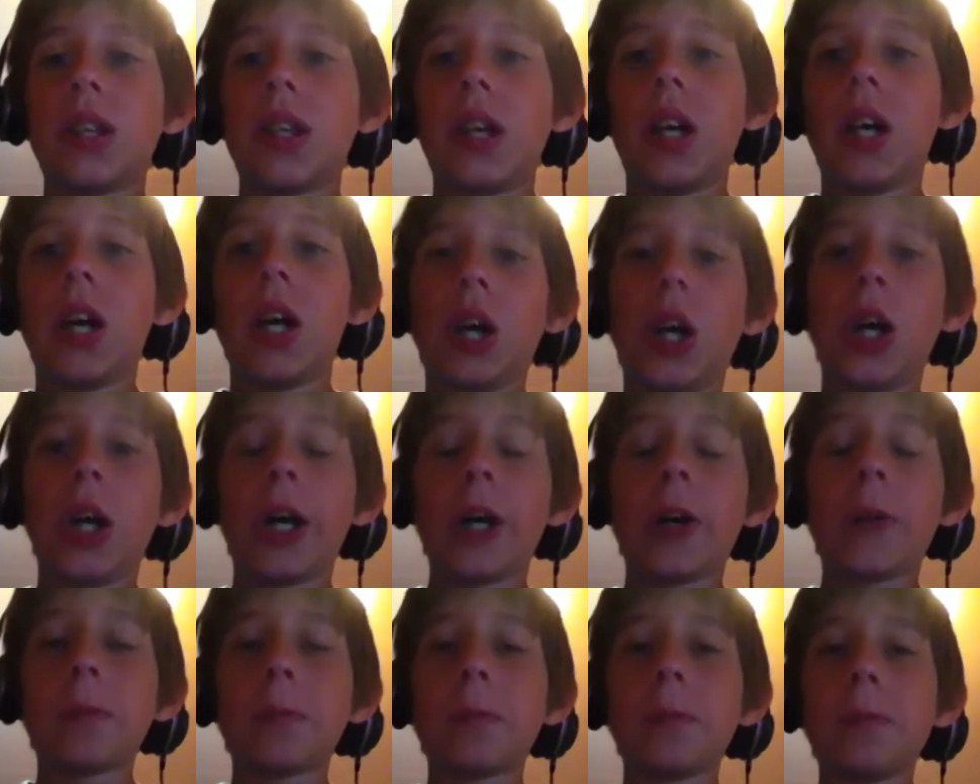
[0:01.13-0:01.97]

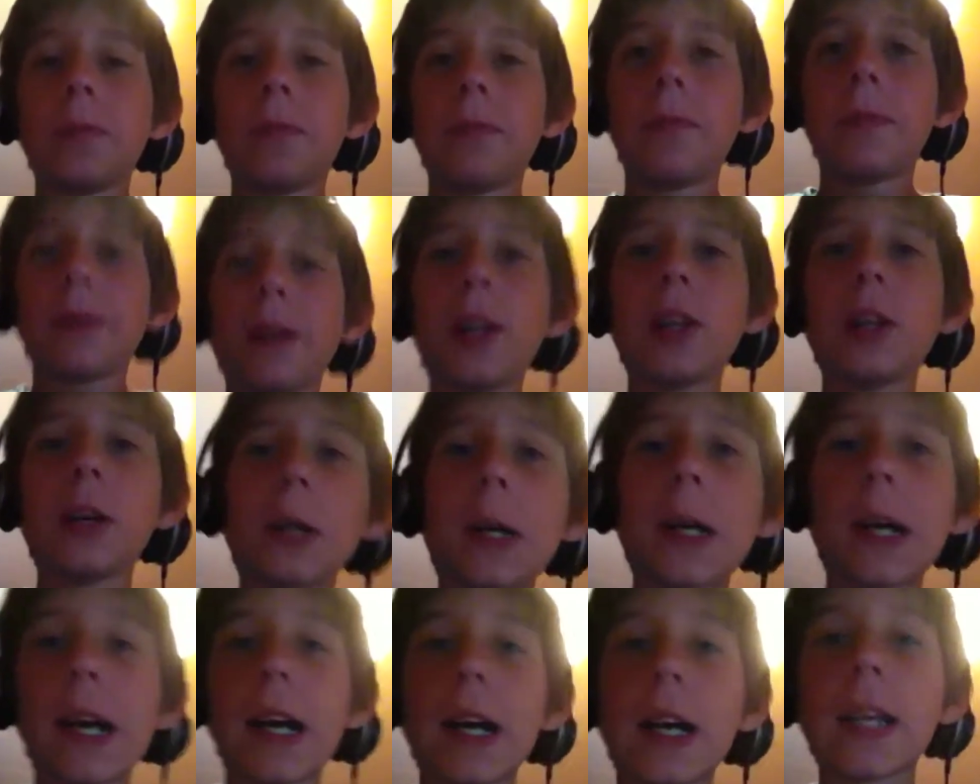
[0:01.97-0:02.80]
Um, hello
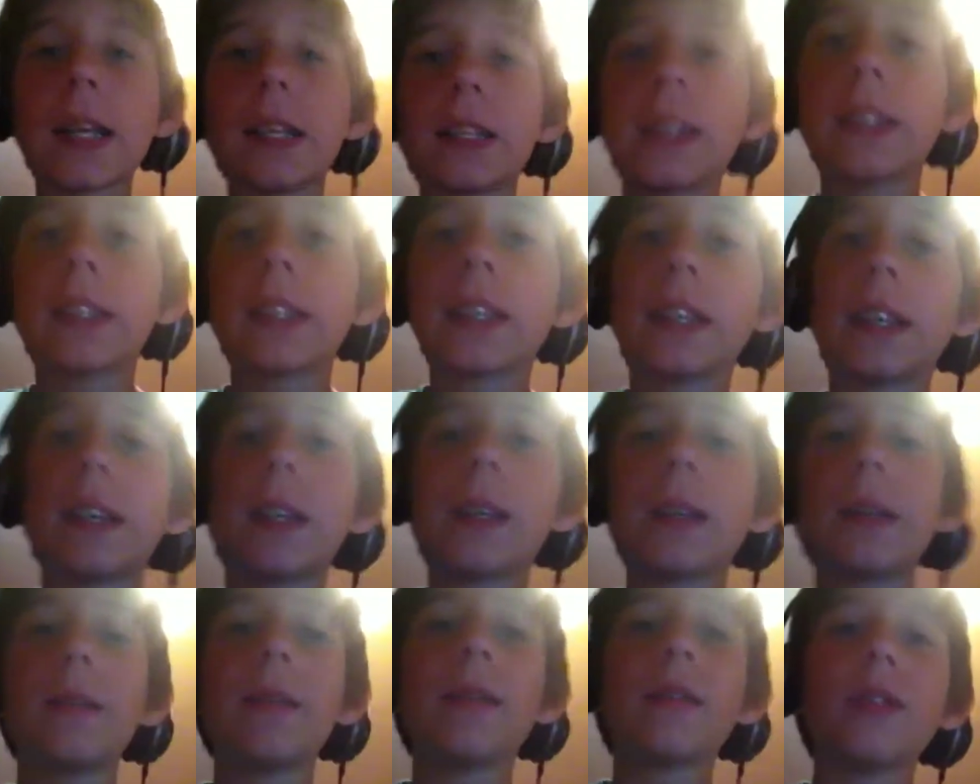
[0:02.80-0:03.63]
guys.
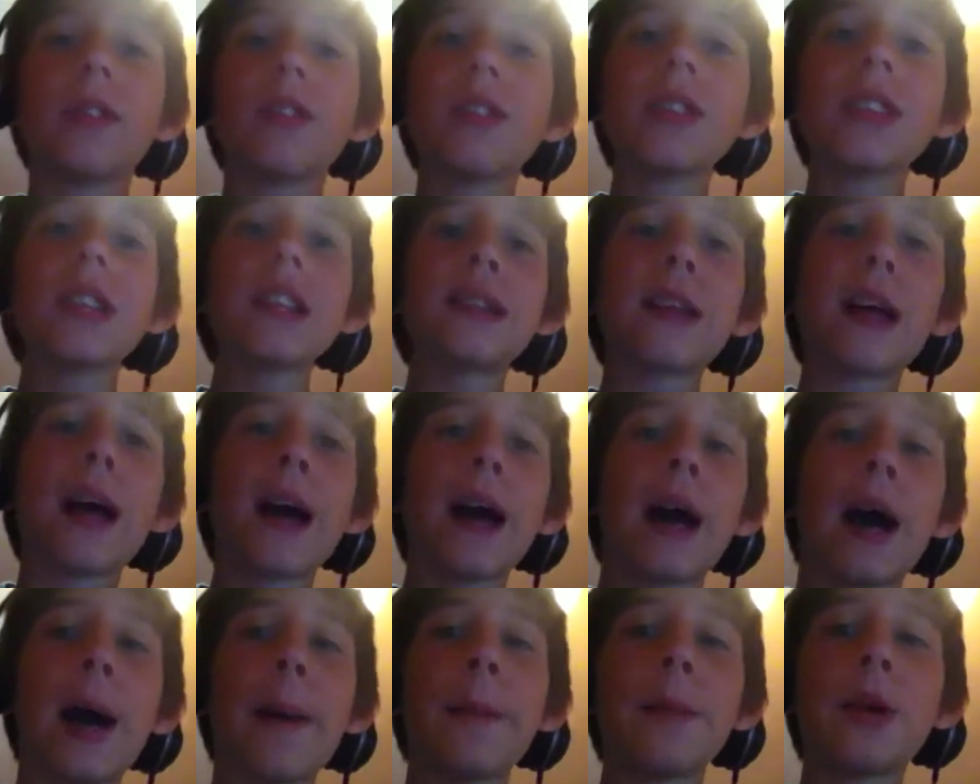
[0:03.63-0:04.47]
There's this
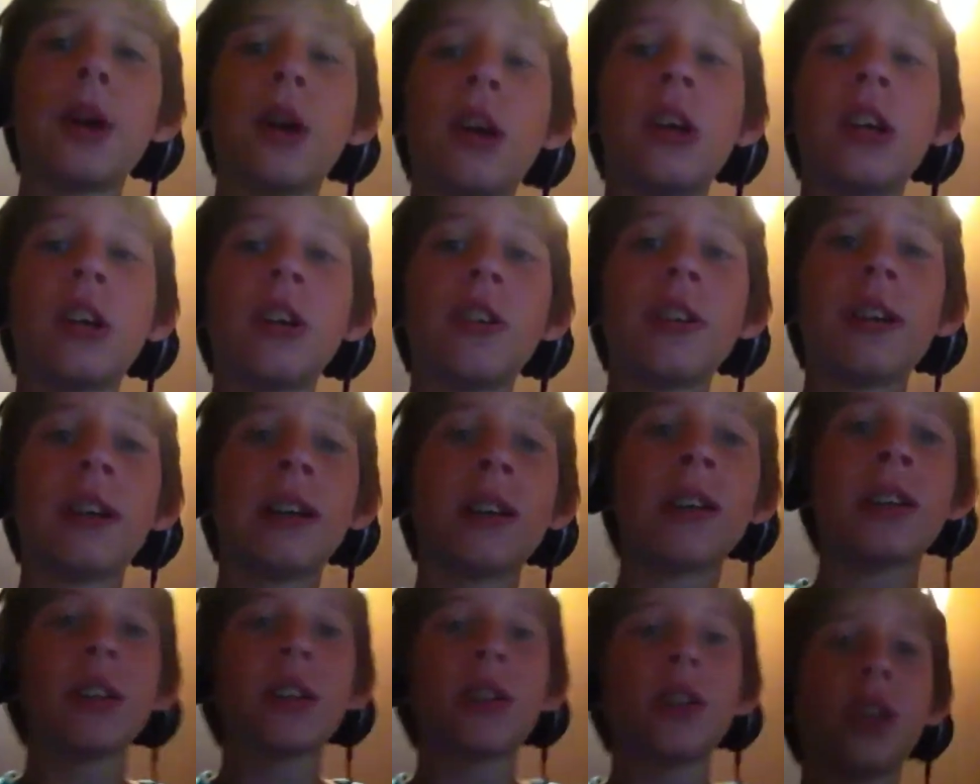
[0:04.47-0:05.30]
app going
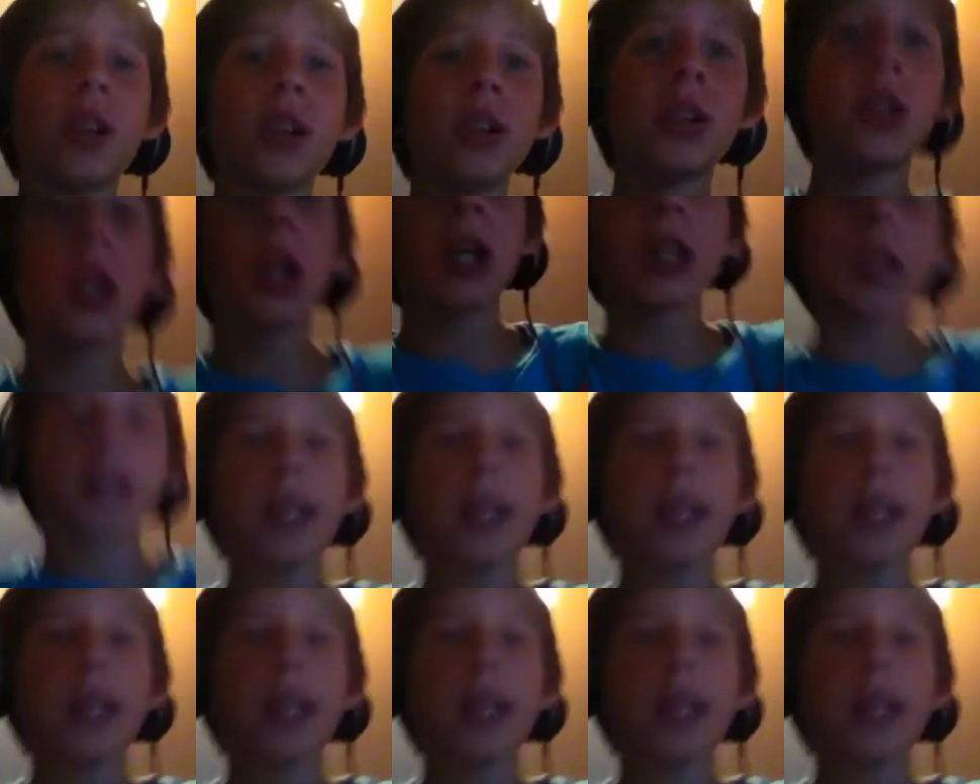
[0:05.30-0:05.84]
around called Talking